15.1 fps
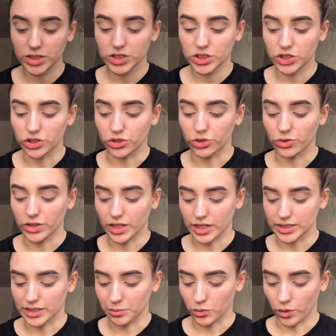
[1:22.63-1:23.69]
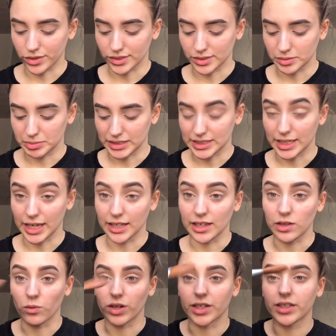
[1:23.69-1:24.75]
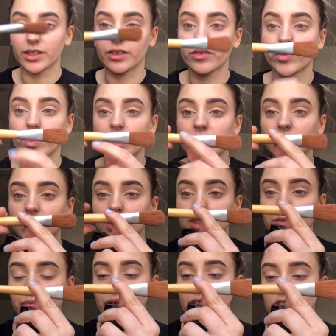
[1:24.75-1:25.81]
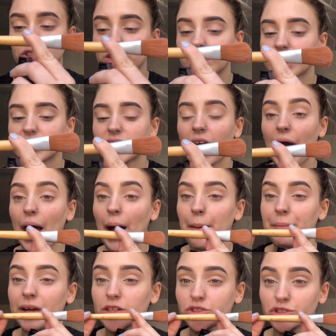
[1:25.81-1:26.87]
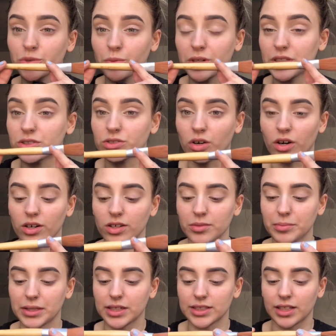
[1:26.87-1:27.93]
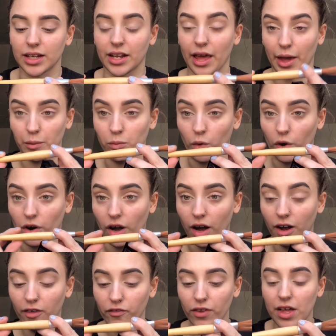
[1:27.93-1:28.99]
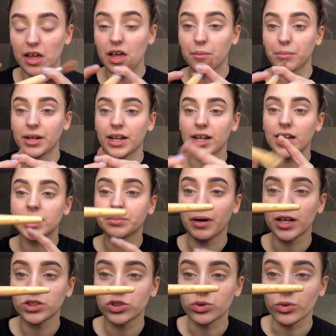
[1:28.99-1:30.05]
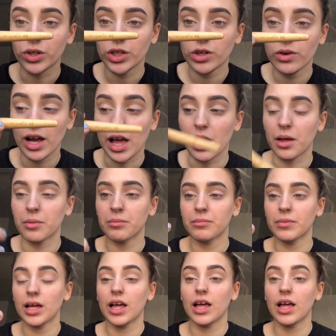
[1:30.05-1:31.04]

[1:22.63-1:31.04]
to do is I'm going to be taking one of these brushes. I'm not sure what it's called because the name wore off, but it is by Studio M,